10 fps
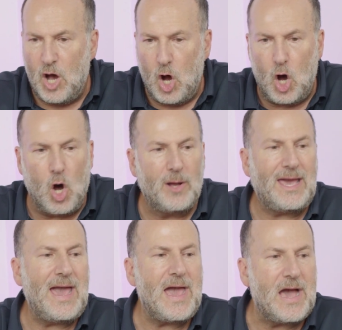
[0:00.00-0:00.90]
all
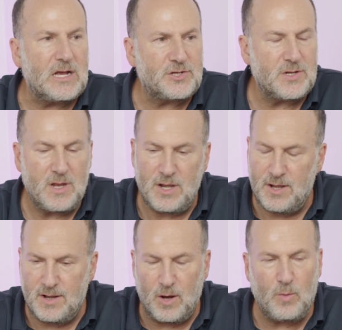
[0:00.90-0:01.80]
cash,
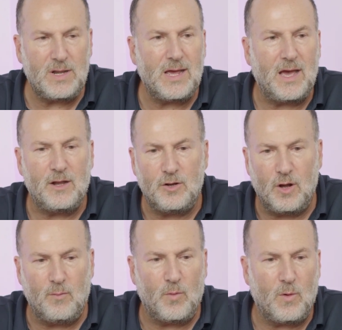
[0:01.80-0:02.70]
no debt,
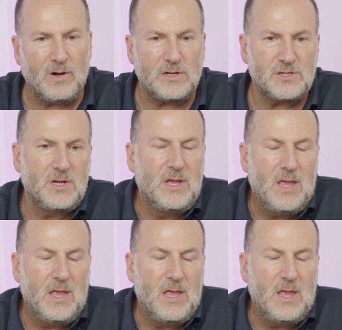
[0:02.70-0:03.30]
no mortgage.